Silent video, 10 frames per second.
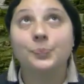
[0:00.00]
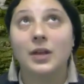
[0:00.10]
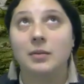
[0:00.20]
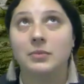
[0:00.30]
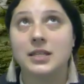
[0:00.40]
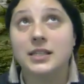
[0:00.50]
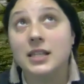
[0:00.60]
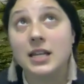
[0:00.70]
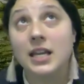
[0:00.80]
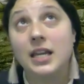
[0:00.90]
I'm
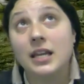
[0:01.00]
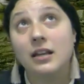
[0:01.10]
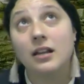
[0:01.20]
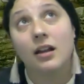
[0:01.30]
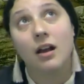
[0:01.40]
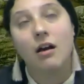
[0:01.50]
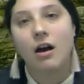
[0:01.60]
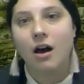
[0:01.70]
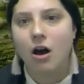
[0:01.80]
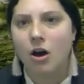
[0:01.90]
listening.
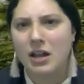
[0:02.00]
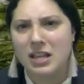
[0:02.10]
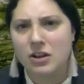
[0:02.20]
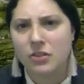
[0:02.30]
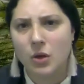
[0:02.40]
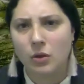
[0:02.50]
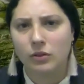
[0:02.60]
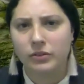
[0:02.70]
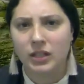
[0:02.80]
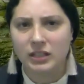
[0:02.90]
Oh, I hear the,
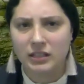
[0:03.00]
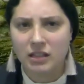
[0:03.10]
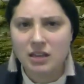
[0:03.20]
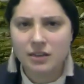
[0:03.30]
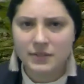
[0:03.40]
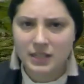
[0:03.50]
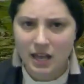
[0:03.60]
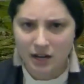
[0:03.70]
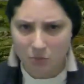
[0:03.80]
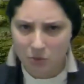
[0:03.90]
the leaves
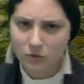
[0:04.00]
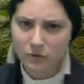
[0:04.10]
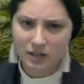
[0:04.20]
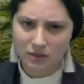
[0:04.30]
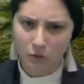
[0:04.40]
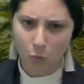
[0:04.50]
kind of moving in the